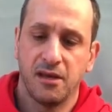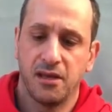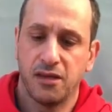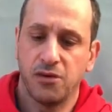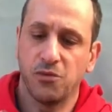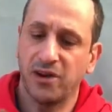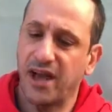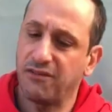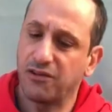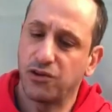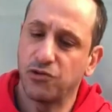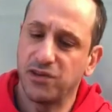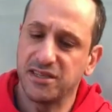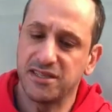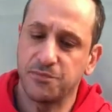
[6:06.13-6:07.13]
You want to have a
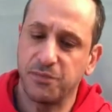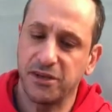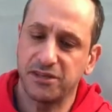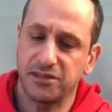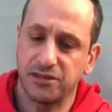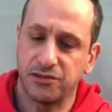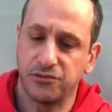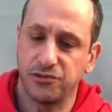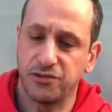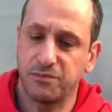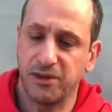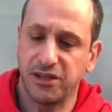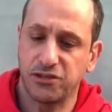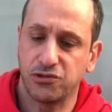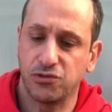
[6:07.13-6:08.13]
good inspection of the roots,
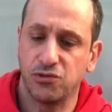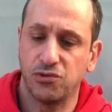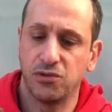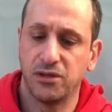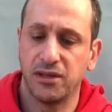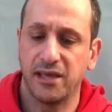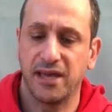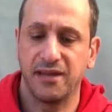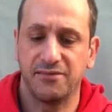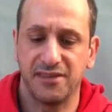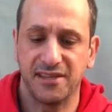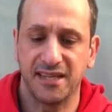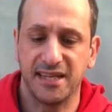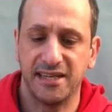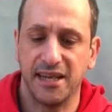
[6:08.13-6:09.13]
make sure if
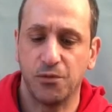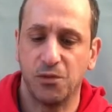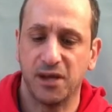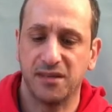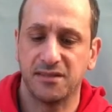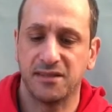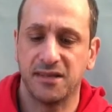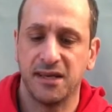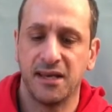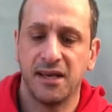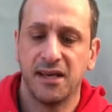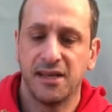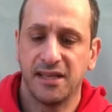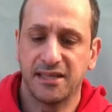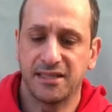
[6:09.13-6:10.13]
there's any dead ones,
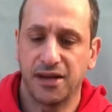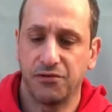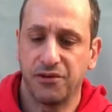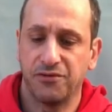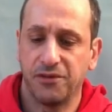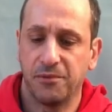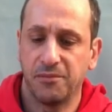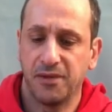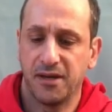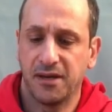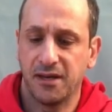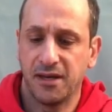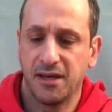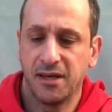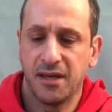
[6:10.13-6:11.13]
let's get rid of them.
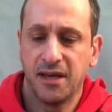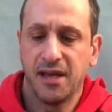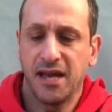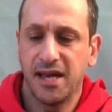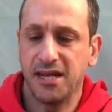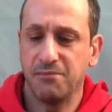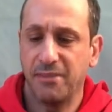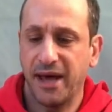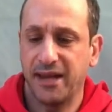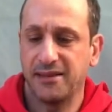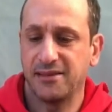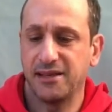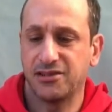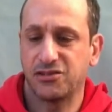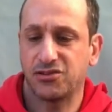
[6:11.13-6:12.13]
Any matted,
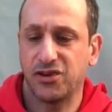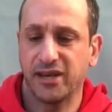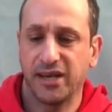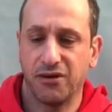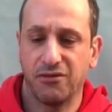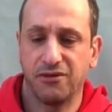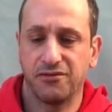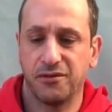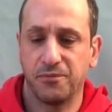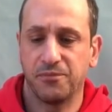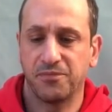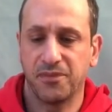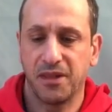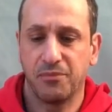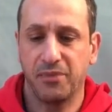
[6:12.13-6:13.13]
let's try and get rid of them.
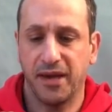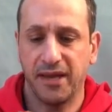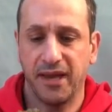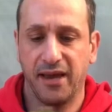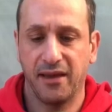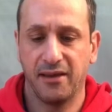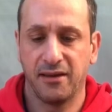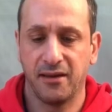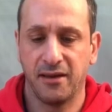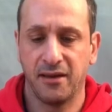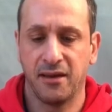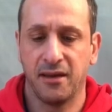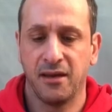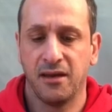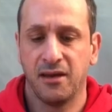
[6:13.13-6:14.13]
But yeah,
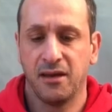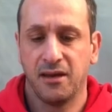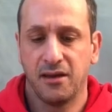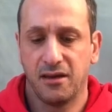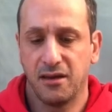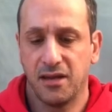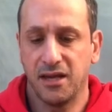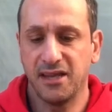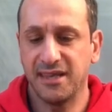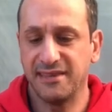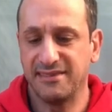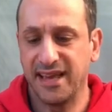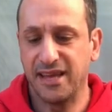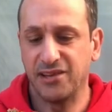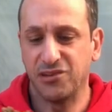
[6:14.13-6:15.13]
anything
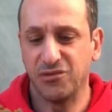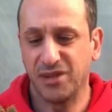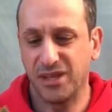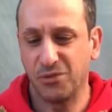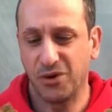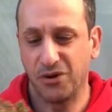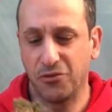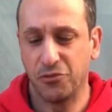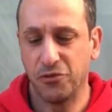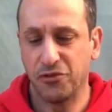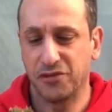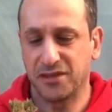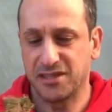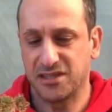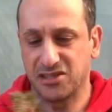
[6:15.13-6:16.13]
dead you really want to remove
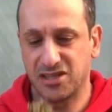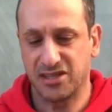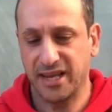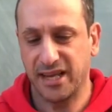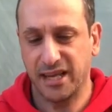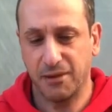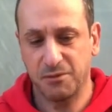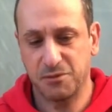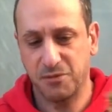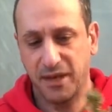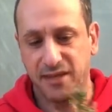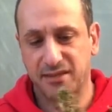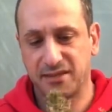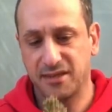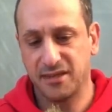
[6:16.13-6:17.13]
because it's just taking up
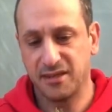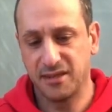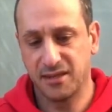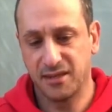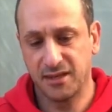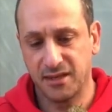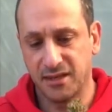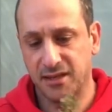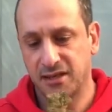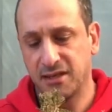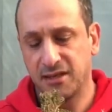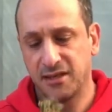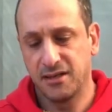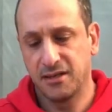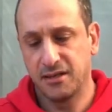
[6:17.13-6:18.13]
space.
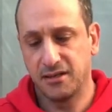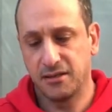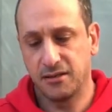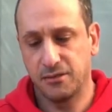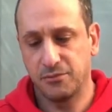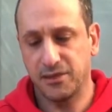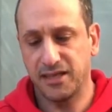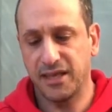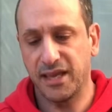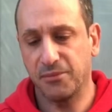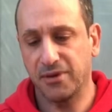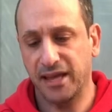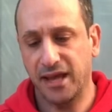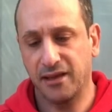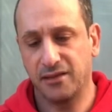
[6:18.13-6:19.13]
But they're
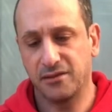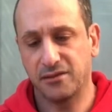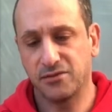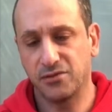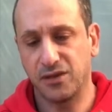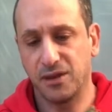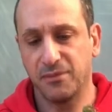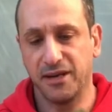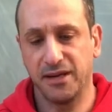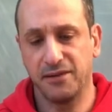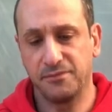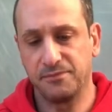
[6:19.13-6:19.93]
coming out, it's all coming out.